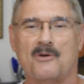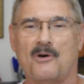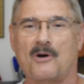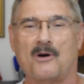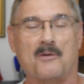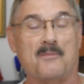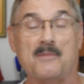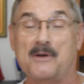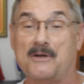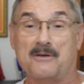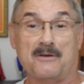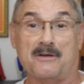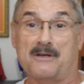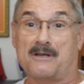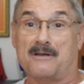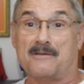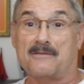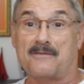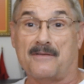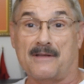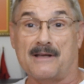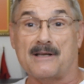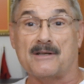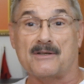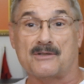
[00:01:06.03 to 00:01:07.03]
a myriad
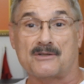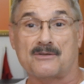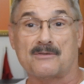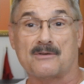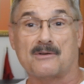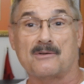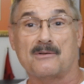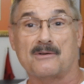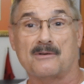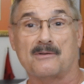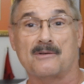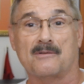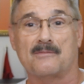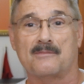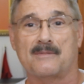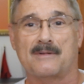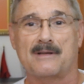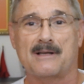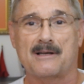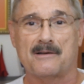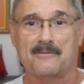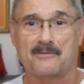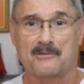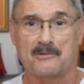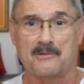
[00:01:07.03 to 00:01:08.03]
of things
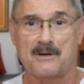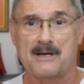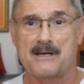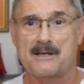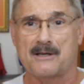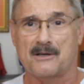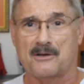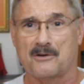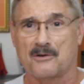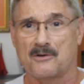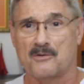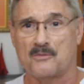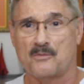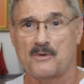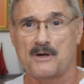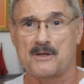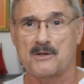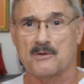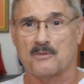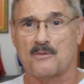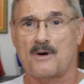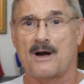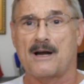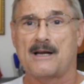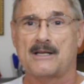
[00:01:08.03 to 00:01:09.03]
that have already occurred
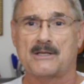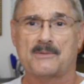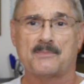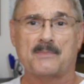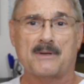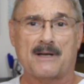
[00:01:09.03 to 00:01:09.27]
weather-wise,